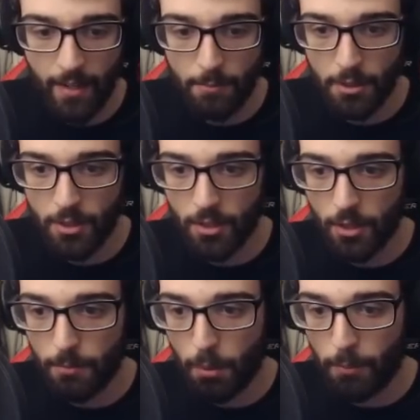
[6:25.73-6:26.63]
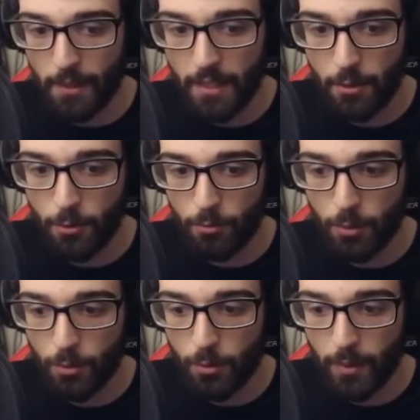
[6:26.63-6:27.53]
I'm just going to go and pop a heal
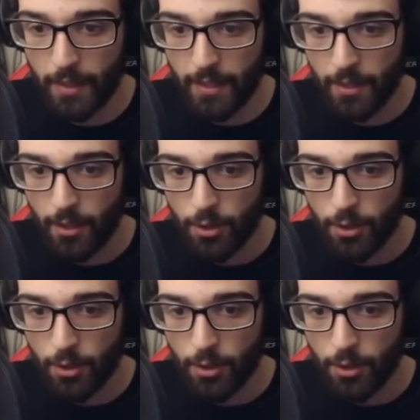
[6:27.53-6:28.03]
real quick.